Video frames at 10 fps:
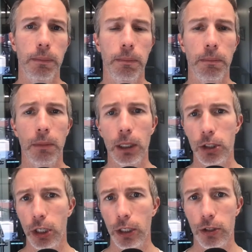
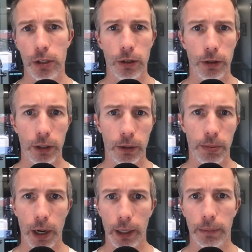much easier than the
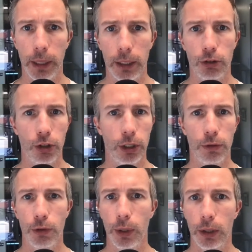product manager
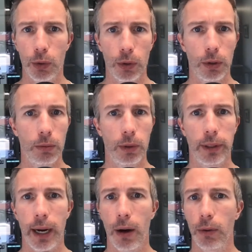interview at Google.
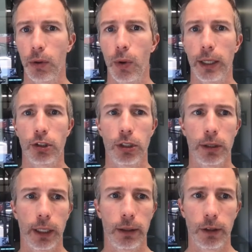Without question,
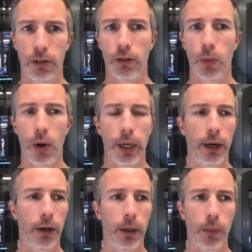like this is one
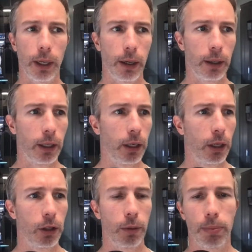area where
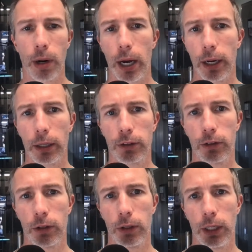the
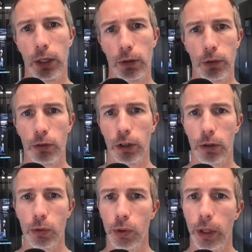product interviews at
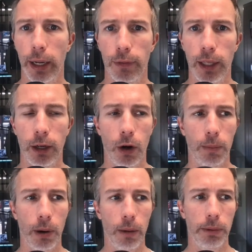Google, I think, are
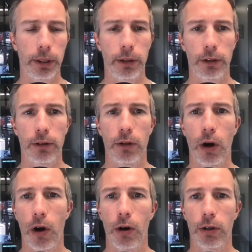probably the
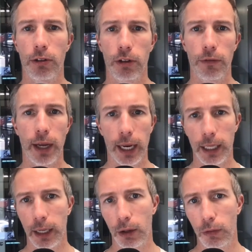hardest of
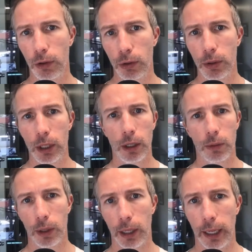any interview.
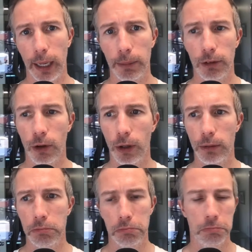Where at
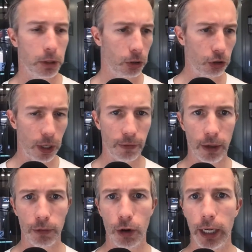Amazon, Just have to
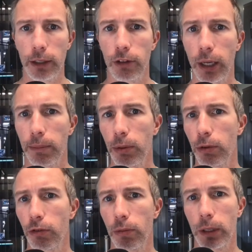have great
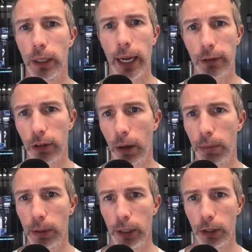examples from the last
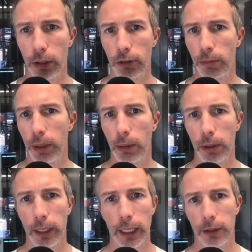couple of years and be able
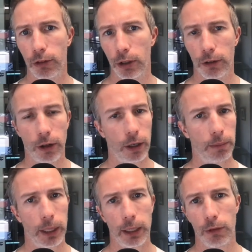to answer a ton of
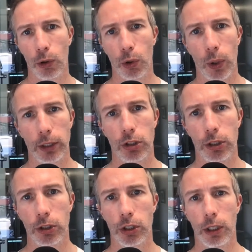behavioral
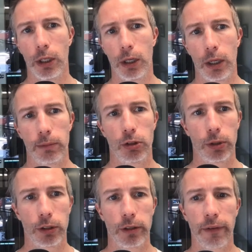questions. So
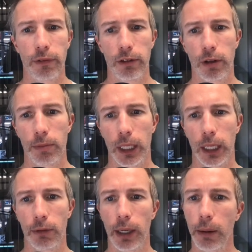it's definitely something I
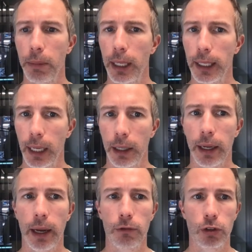recommend getting
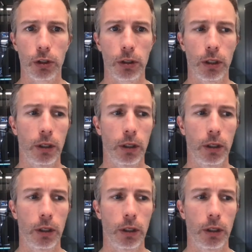after.